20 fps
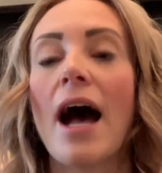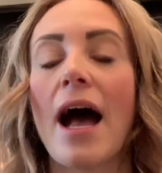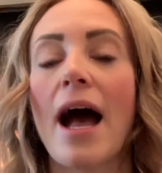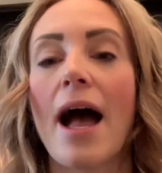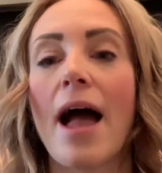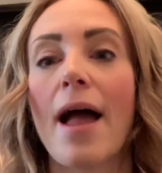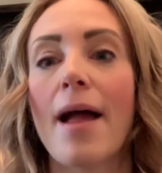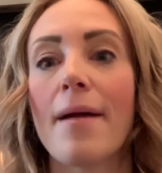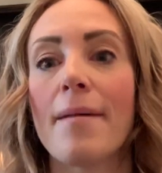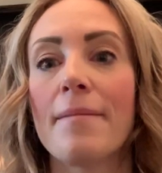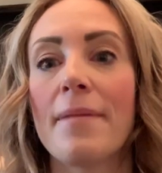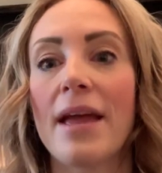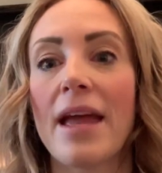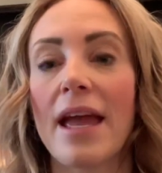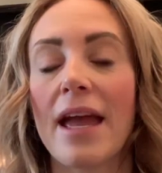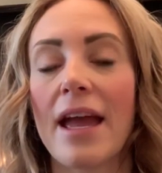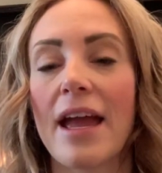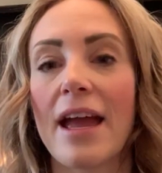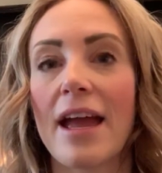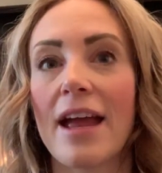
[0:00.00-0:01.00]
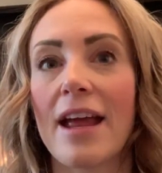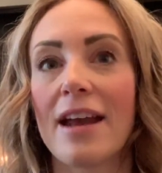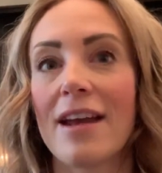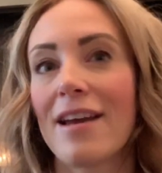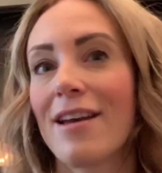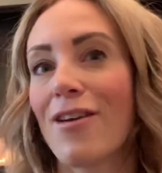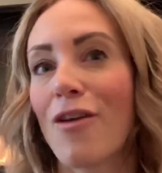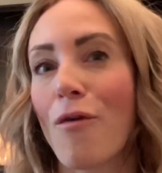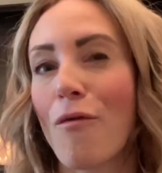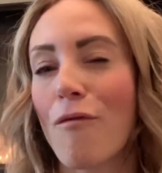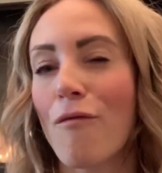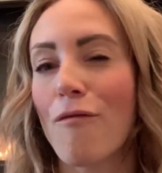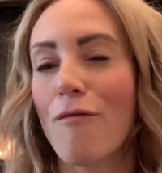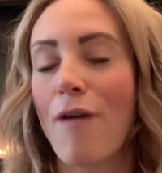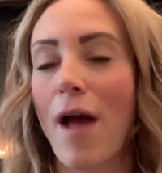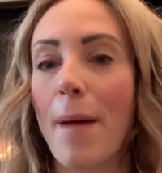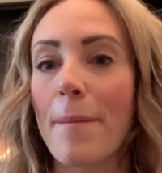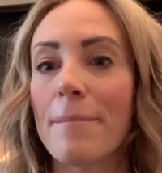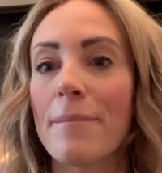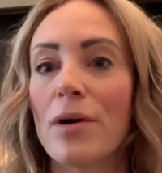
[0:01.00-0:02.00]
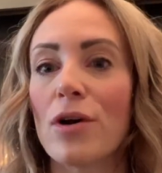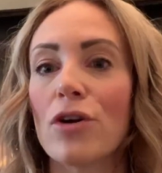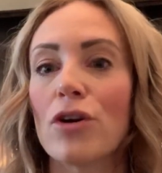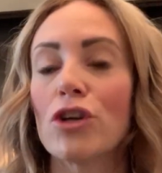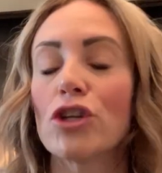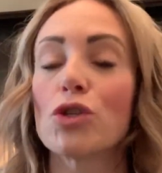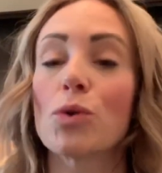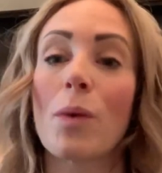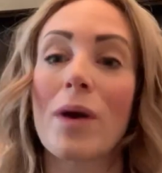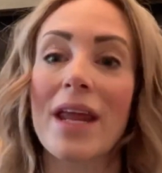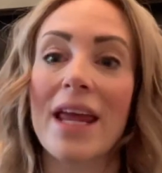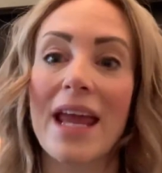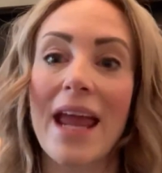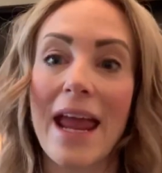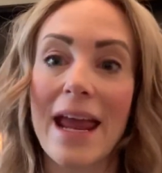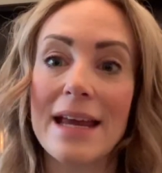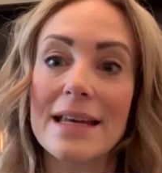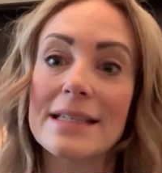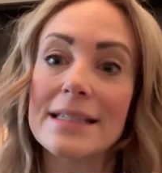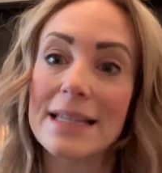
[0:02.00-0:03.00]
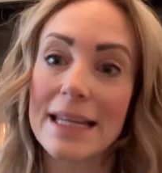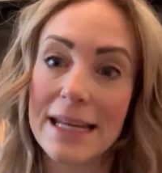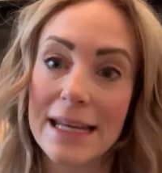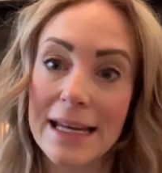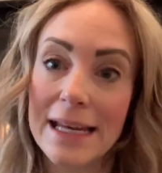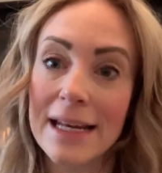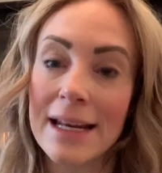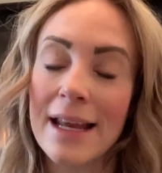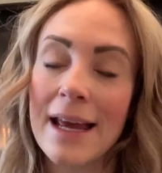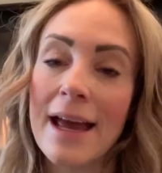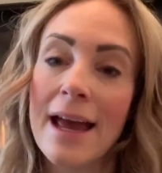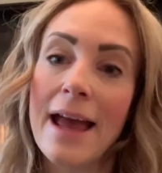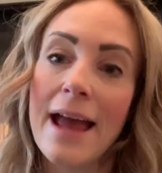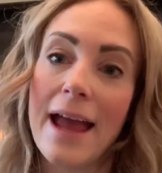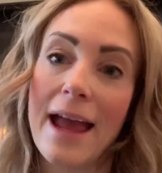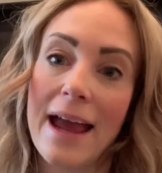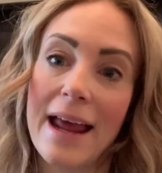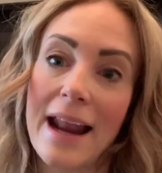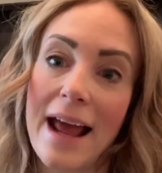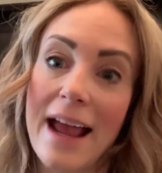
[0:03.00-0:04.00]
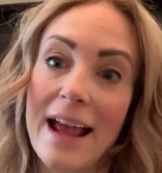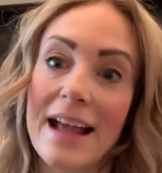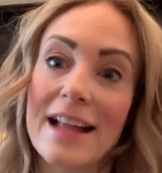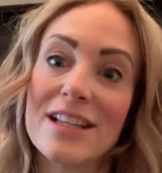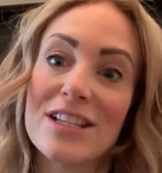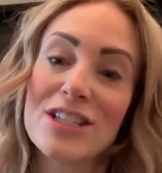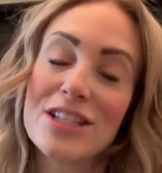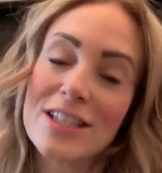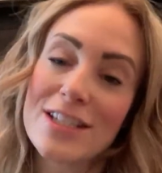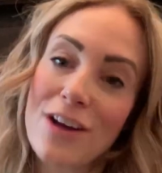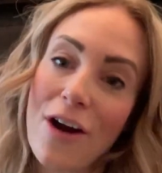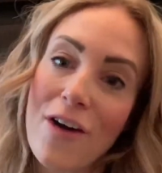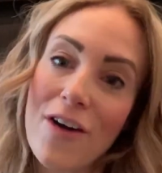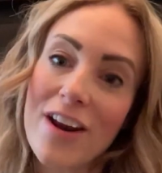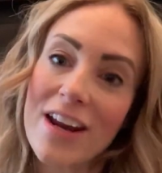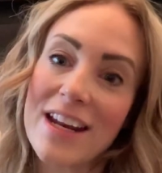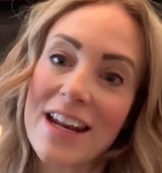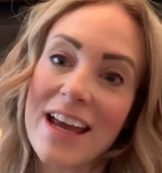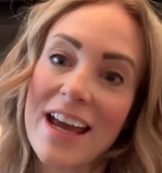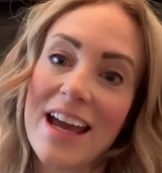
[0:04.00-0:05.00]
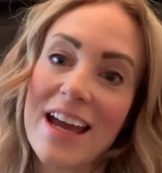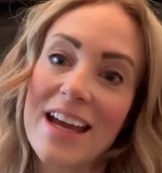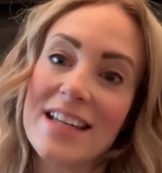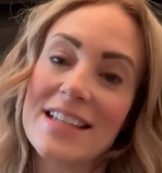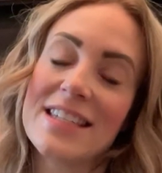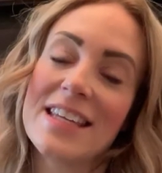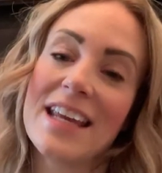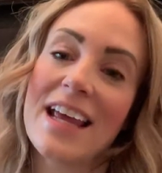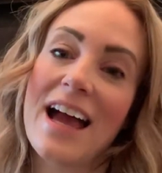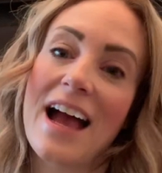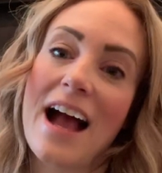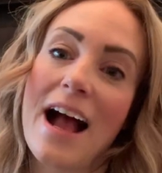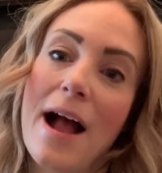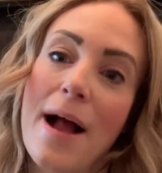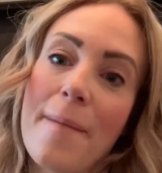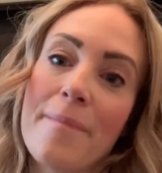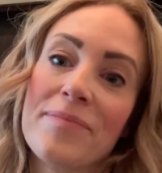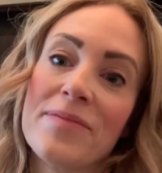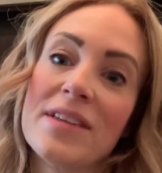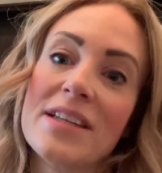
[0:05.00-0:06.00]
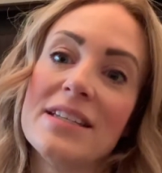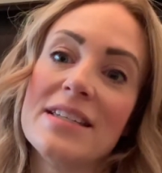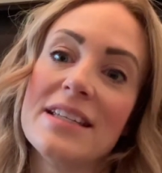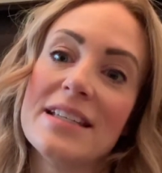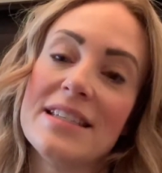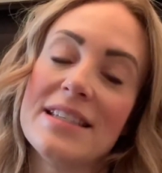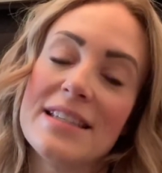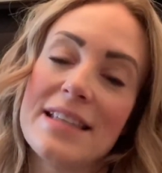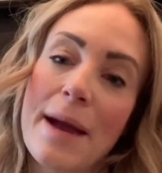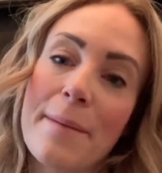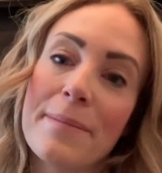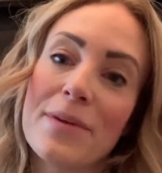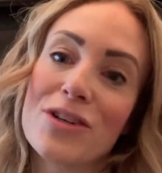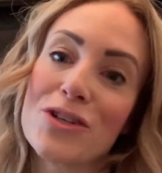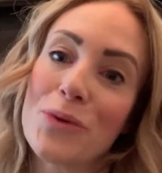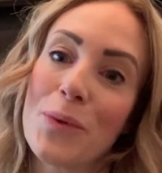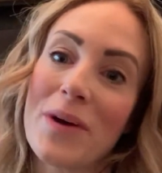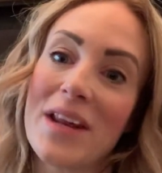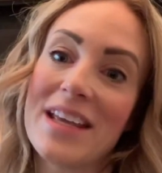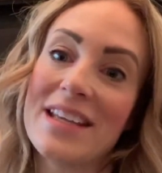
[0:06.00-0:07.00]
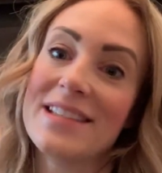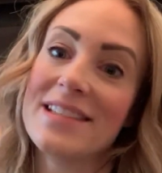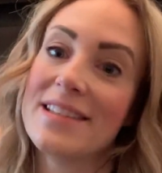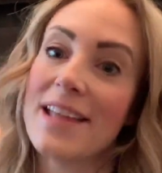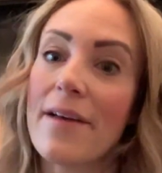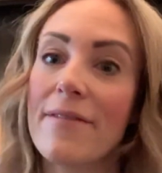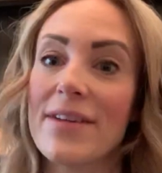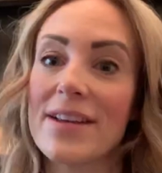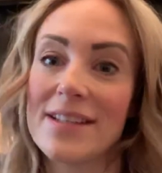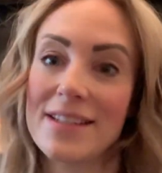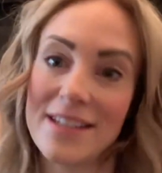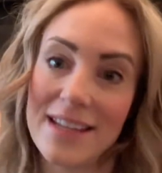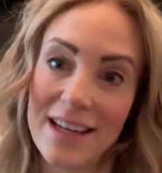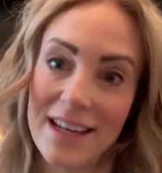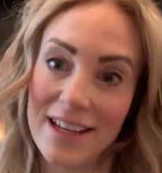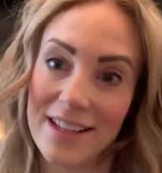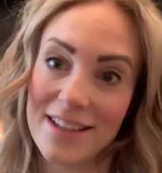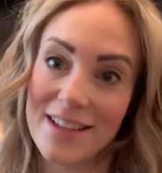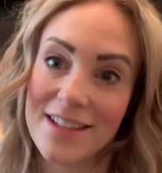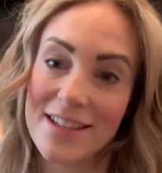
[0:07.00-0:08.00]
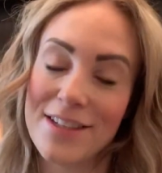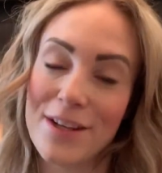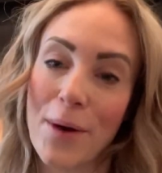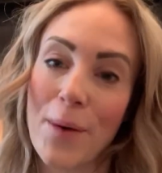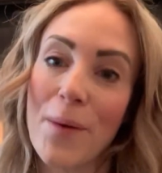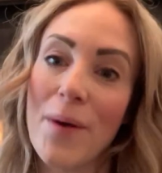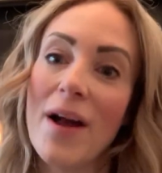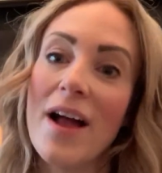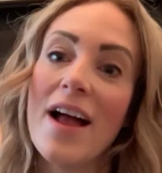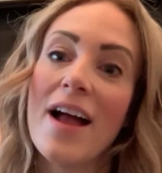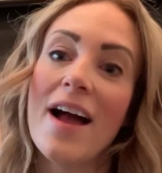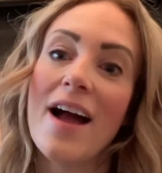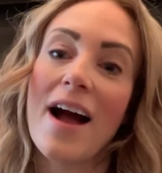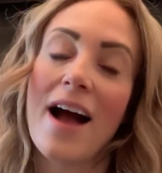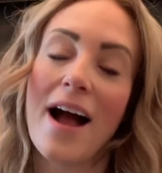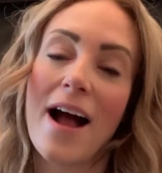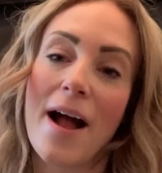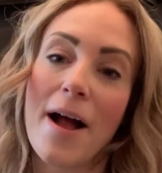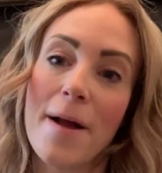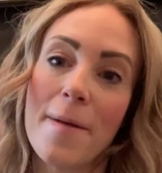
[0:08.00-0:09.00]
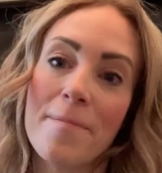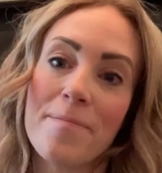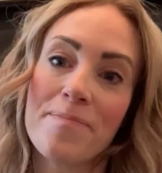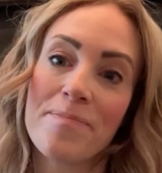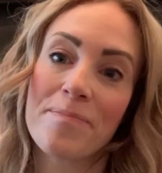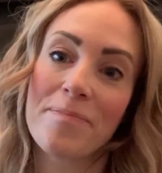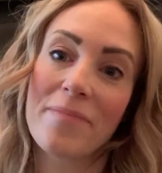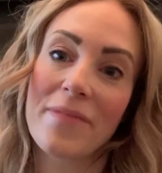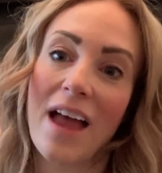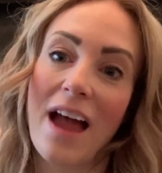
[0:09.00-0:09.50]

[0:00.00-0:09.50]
in November 2018 and I had started it December 2017. So I'm